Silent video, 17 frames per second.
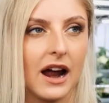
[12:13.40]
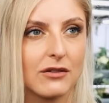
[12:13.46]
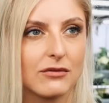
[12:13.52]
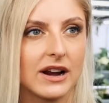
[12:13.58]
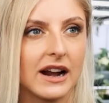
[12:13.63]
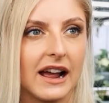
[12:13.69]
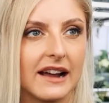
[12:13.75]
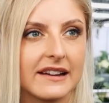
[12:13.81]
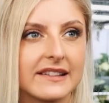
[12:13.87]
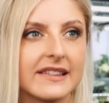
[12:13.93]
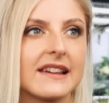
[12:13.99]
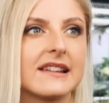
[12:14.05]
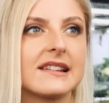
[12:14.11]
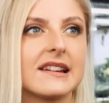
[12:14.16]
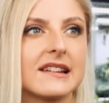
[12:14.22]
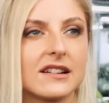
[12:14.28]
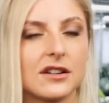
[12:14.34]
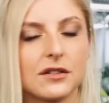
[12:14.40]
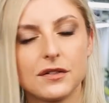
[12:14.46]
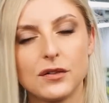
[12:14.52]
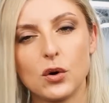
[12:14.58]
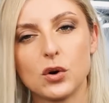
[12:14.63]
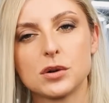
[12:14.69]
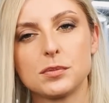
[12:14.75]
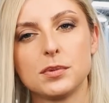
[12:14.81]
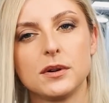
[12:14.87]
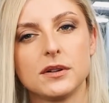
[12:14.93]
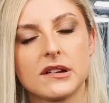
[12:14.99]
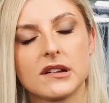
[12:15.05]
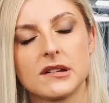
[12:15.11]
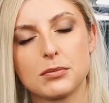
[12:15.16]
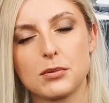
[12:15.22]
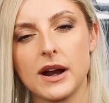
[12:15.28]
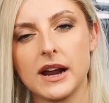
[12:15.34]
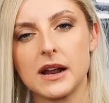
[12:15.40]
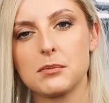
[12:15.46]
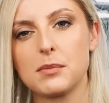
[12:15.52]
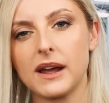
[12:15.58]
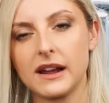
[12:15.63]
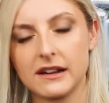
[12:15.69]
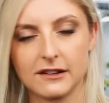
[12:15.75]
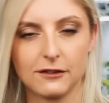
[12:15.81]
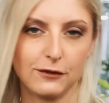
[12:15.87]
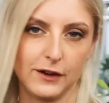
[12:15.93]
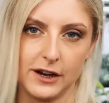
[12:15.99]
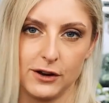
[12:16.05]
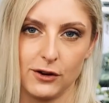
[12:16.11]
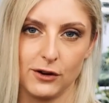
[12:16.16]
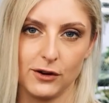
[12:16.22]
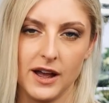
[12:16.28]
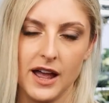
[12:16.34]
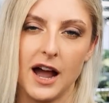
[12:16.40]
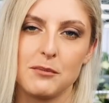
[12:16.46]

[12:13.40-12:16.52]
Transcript: I realize this is an affordable spring picks video.